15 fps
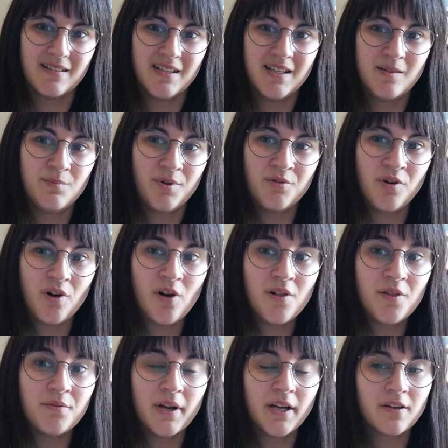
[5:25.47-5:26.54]
it broke all
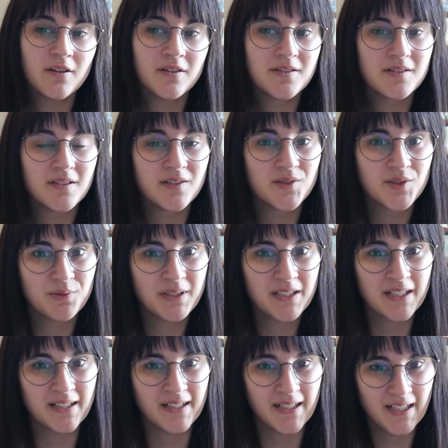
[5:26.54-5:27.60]
the records in
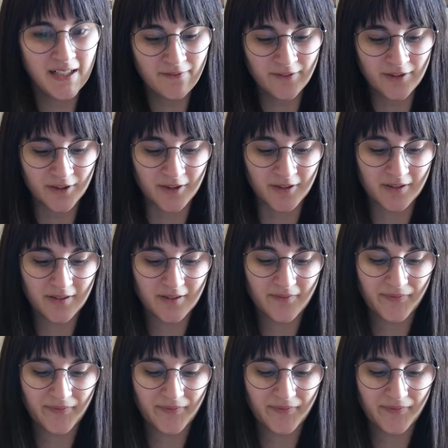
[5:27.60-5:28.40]
Sweden ever.